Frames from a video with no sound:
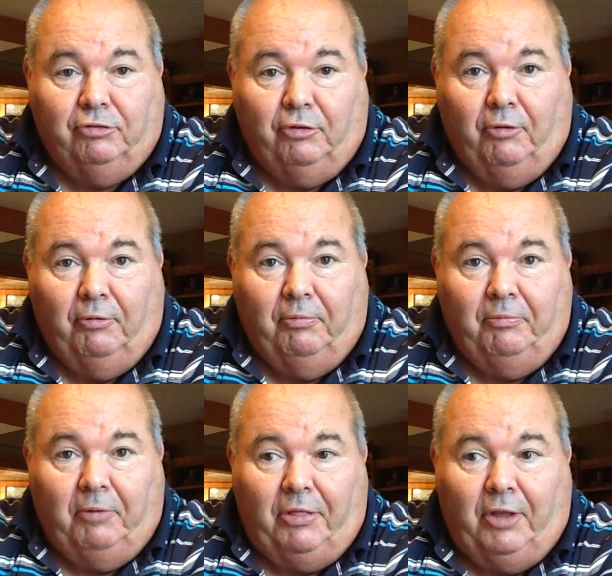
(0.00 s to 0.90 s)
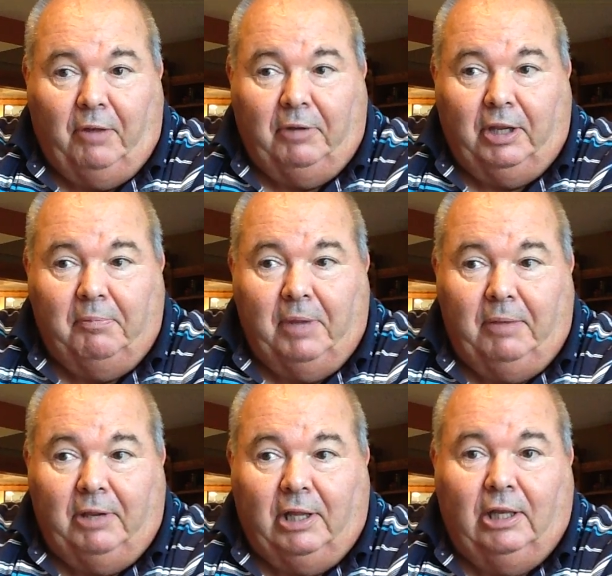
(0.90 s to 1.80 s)
So I thought we could
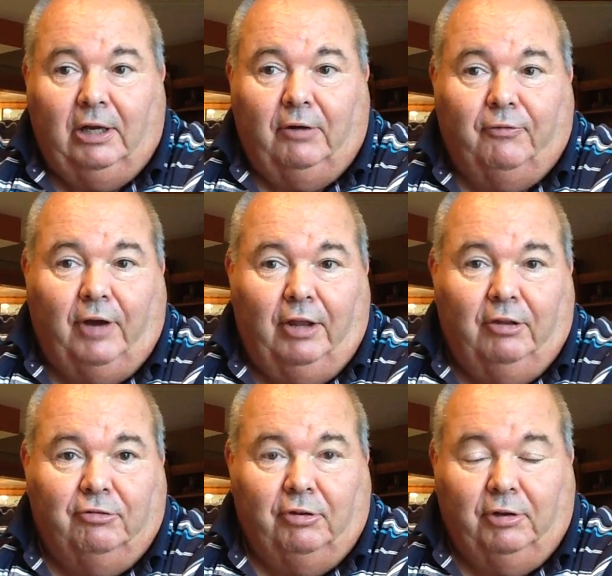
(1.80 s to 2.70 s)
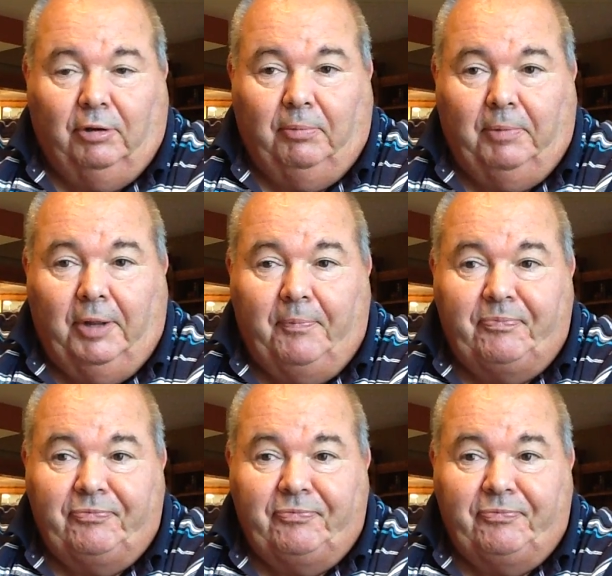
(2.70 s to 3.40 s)
maybe clarify this a little bit.